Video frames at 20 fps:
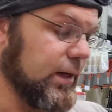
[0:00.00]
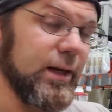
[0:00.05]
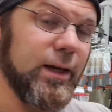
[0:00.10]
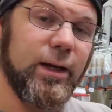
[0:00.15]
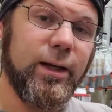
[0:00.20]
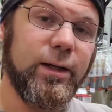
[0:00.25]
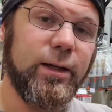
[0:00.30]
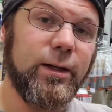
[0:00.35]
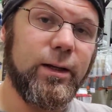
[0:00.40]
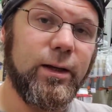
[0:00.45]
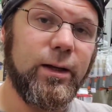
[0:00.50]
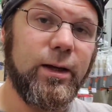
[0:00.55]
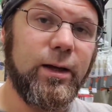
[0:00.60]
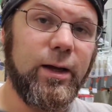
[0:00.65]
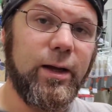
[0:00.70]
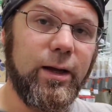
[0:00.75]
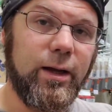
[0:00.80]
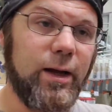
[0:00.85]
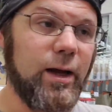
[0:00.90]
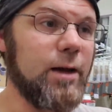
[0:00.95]
And
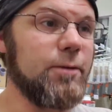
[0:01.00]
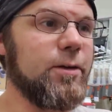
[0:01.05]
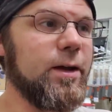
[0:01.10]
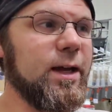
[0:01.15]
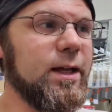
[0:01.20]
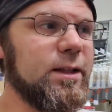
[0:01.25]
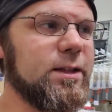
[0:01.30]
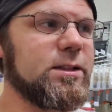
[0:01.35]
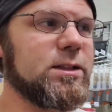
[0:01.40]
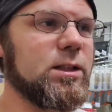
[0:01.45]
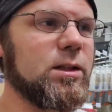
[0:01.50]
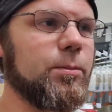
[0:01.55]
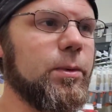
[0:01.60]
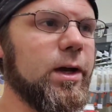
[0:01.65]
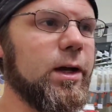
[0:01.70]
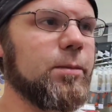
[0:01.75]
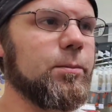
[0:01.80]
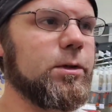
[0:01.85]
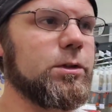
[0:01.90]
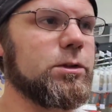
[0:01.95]
I've had these in the
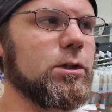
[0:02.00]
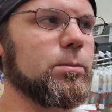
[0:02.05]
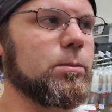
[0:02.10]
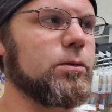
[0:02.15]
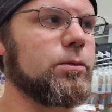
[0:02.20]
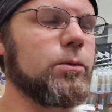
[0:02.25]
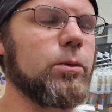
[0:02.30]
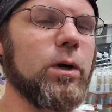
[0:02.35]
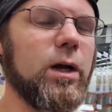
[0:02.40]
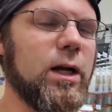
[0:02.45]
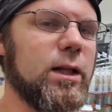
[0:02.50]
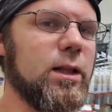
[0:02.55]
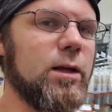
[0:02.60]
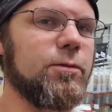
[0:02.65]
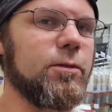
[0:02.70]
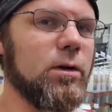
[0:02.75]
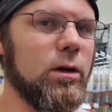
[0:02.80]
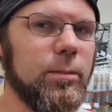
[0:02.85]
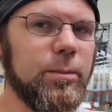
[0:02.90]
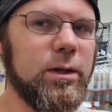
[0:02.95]
back of my truck before, and
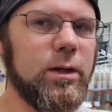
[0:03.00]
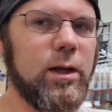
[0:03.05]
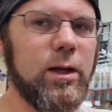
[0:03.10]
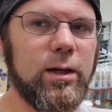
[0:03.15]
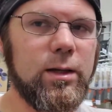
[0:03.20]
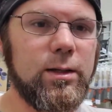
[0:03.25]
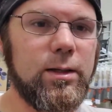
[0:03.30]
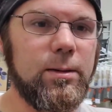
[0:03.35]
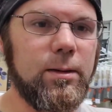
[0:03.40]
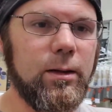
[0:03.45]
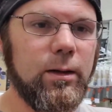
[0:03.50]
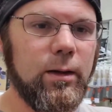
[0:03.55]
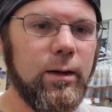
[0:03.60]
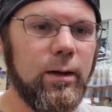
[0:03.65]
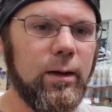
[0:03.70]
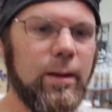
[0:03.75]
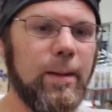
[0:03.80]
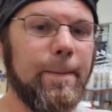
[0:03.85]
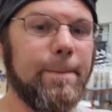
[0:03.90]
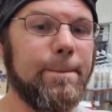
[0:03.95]
they've come in handy
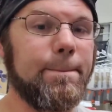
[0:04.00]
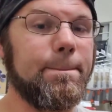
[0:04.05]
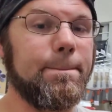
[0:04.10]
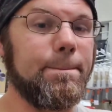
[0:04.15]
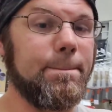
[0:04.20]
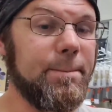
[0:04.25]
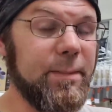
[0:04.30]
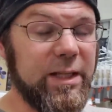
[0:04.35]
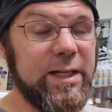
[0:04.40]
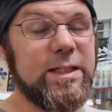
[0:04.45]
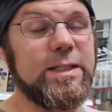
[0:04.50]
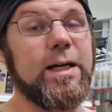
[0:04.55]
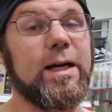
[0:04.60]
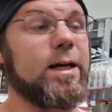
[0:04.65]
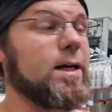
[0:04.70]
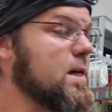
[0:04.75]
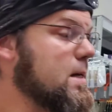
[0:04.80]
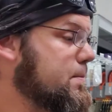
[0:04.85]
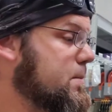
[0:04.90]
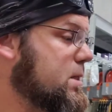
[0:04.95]
many
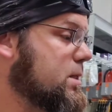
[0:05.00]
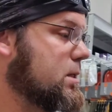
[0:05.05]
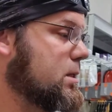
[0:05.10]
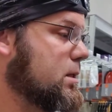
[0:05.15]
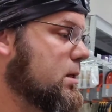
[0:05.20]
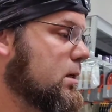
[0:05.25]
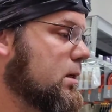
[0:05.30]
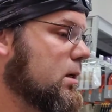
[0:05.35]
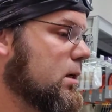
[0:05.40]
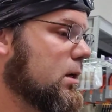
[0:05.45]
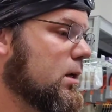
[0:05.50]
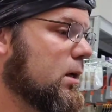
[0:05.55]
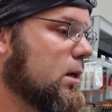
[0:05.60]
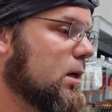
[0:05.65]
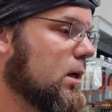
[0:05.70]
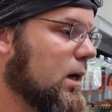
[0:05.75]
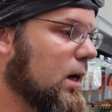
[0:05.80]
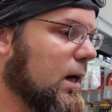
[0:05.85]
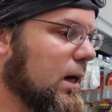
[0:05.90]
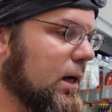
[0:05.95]
times.
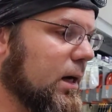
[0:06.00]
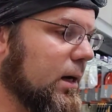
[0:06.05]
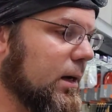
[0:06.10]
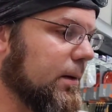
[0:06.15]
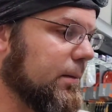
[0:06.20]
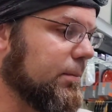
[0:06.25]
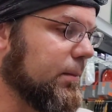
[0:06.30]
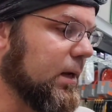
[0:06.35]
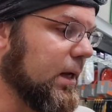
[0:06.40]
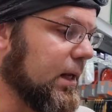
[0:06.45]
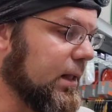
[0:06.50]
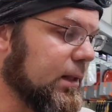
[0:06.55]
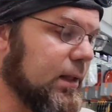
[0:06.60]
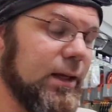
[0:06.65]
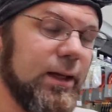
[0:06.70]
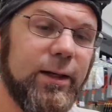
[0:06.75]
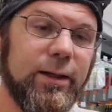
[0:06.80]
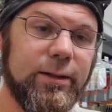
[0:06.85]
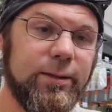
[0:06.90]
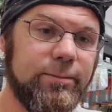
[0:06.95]
Uh, and
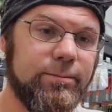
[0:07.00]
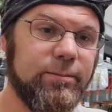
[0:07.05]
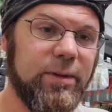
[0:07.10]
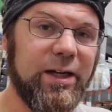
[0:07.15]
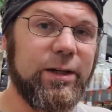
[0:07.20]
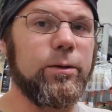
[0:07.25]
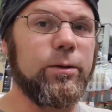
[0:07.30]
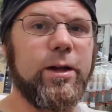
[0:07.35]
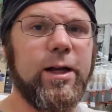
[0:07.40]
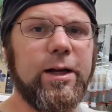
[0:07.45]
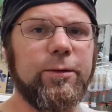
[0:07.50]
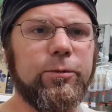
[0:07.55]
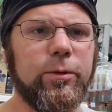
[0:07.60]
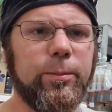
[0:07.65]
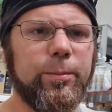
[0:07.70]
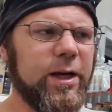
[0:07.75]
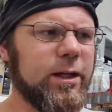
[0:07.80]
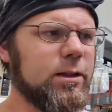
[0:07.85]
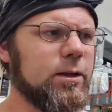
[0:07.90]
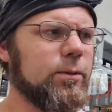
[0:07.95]
then I don't have
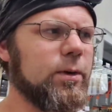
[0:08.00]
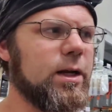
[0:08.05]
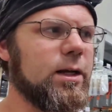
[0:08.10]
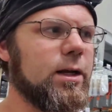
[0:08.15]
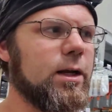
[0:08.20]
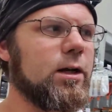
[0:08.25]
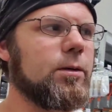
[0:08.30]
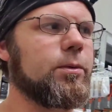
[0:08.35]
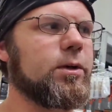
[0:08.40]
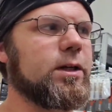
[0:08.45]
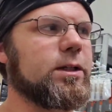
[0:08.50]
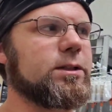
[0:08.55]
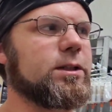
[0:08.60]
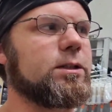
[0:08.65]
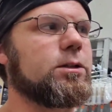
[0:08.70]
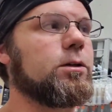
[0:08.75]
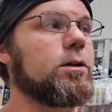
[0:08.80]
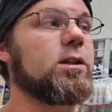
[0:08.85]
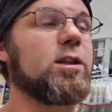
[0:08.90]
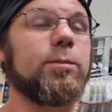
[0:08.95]
one back there right now because
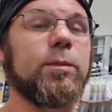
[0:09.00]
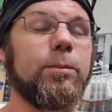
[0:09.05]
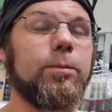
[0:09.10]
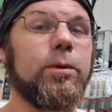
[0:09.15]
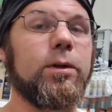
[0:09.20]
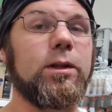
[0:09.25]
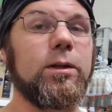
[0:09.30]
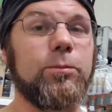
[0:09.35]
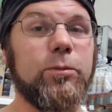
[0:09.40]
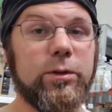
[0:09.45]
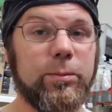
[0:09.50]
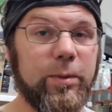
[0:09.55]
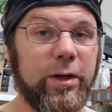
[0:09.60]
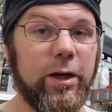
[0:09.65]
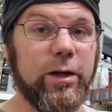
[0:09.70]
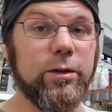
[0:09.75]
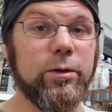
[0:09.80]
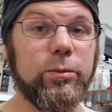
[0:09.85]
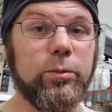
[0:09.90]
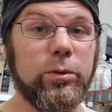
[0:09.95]
I took them and put them with
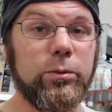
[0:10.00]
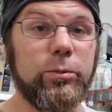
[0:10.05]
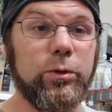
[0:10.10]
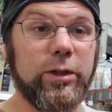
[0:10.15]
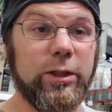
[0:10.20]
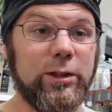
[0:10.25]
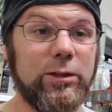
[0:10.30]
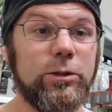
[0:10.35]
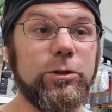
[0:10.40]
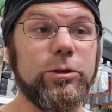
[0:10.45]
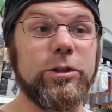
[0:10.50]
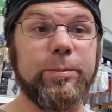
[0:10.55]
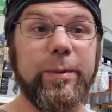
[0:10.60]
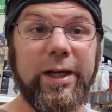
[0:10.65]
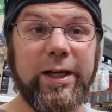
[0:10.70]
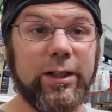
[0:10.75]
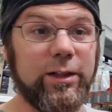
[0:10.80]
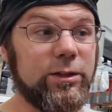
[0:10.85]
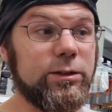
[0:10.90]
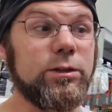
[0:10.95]
my other woodworking tools
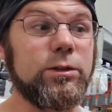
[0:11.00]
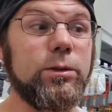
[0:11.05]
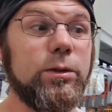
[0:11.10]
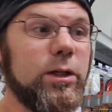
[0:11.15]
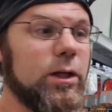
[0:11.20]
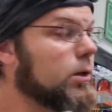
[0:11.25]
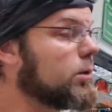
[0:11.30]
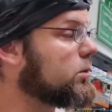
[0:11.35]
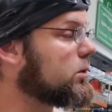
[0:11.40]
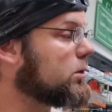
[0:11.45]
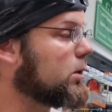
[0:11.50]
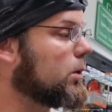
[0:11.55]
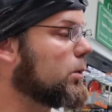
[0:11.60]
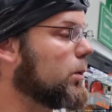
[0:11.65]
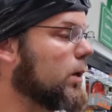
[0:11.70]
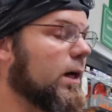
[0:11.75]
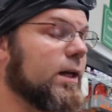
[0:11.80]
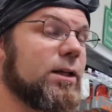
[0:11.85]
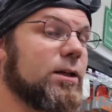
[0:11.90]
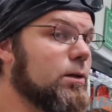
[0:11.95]
back at the studio,
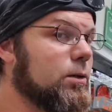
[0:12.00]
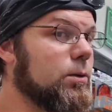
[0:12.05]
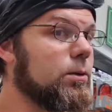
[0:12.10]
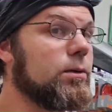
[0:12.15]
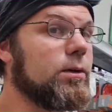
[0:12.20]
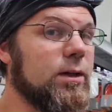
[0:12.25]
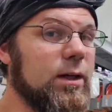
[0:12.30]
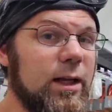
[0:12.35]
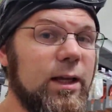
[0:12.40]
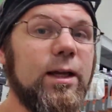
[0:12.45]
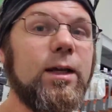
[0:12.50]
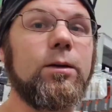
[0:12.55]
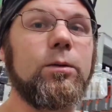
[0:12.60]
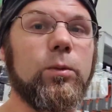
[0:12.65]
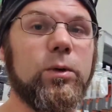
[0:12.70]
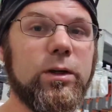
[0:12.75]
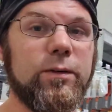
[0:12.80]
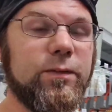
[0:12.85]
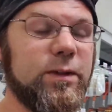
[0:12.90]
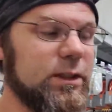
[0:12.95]
so I do need
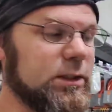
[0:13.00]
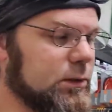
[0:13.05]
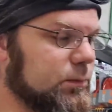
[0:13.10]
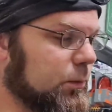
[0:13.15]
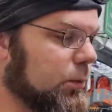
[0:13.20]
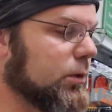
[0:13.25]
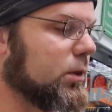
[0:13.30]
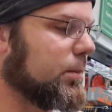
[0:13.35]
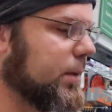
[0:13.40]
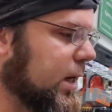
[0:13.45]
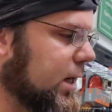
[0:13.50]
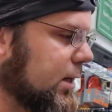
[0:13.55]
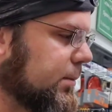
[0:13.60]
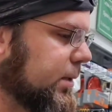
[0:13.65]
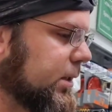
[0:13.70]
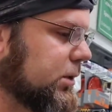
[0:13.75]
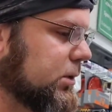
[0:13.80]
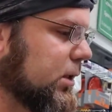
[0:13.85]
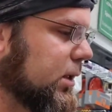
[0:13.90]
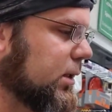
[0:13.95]
one of these for the back of
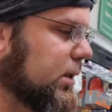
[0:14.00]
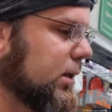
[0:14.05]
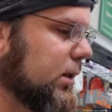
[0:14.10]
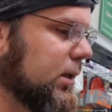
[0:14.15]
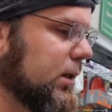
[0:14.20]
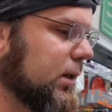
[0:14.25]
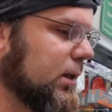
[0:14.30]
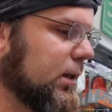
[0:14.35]
my truck.